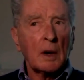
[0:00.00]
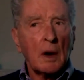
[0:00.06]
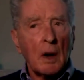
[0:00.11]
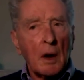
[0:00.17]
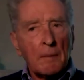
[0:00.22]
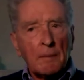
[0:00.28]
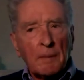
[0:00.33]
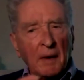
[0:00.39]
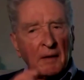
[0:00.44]
I
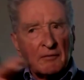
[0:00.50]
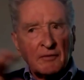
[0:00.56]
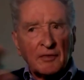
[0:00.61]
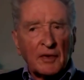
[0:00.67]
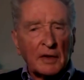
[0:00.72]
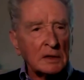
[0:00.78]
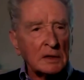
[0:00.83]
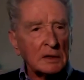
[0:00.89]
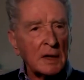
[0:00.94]
pick
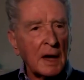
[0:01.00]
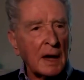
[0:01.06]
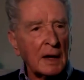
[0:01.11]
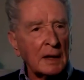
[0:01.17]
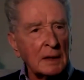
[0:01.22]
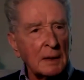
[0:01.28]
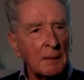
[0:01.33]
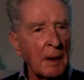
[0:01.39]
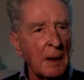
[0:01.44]
things out
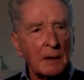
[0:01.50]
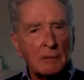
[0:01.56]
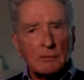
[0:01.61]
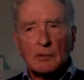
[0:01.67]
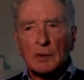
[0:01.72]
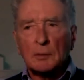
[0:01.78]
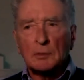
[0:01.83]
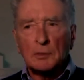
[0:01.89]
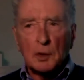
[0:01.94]
in the
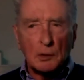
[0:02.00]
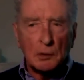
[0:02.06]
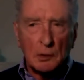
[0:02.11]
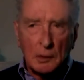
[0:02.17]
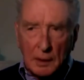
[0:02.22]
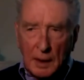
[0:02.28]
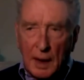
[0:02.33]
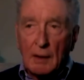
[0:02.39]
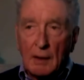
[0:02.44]
bedroom to
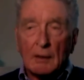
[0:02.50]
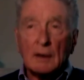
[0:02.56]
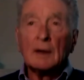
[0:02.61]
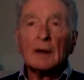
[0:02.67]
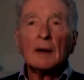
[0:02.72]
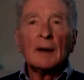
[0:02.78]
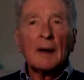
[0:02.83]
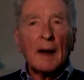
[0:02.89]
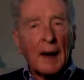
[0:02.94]
look at,
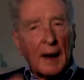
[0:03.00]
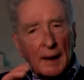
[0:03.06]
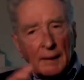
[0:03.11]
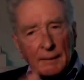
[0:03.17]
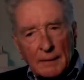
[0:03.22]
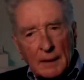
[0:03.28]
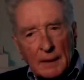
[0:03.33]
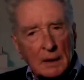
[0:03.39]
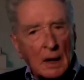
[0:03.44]
out in
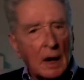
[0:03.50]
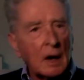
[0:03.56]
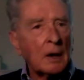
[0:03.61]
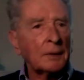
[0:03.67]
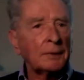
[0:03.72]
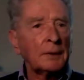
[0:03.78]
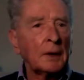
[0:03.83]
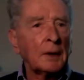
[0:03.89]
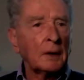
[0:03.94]
the
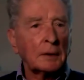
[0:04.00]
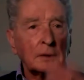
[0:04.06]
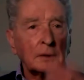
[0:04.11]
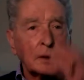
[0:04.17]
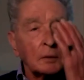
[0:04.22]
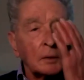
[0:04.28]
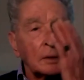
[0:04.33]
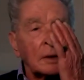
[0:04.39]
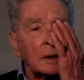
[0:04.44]
garden. I
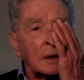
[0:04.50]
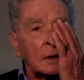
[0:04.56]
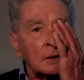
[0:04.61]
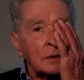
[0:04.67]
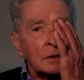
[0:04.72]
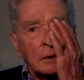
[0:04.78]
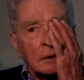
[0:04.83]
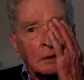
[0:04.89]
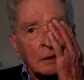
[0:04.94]
do this
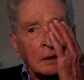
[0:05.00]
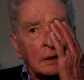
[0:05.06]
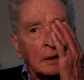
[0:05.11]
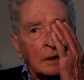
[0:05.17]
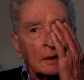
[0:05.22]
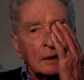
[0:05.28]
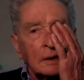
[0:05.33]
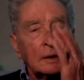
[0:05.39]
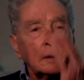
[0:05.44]
and
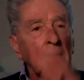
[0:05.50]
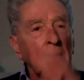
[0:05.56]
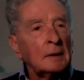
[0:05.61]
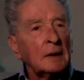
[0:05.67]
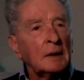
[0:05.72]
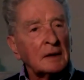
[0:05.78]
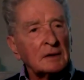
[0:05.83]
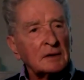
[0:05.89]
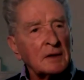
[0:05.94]

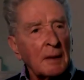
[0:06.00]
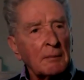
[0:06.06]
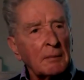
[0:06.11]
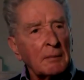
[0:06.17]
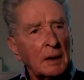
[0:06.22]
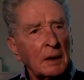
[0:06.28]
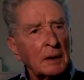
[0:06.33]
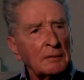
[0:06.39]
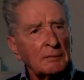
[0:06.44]
it's
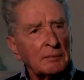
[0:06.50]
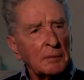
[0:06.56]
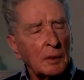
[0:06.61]
unbelievable.